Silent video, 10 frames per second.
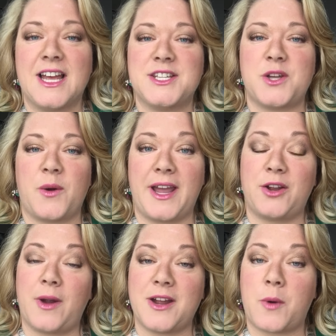So, I had
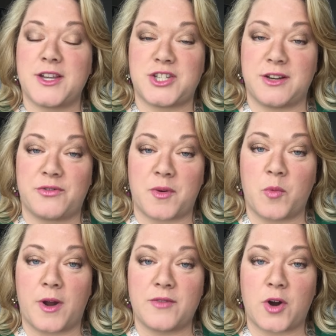a great question
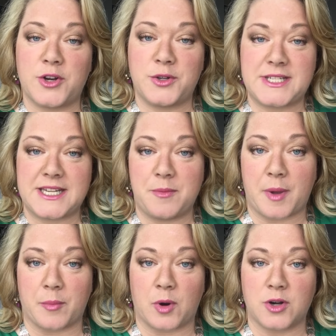from one of our new team
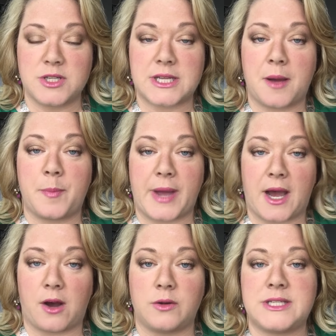members
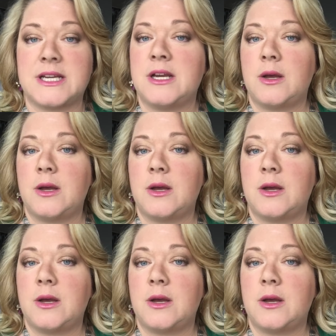about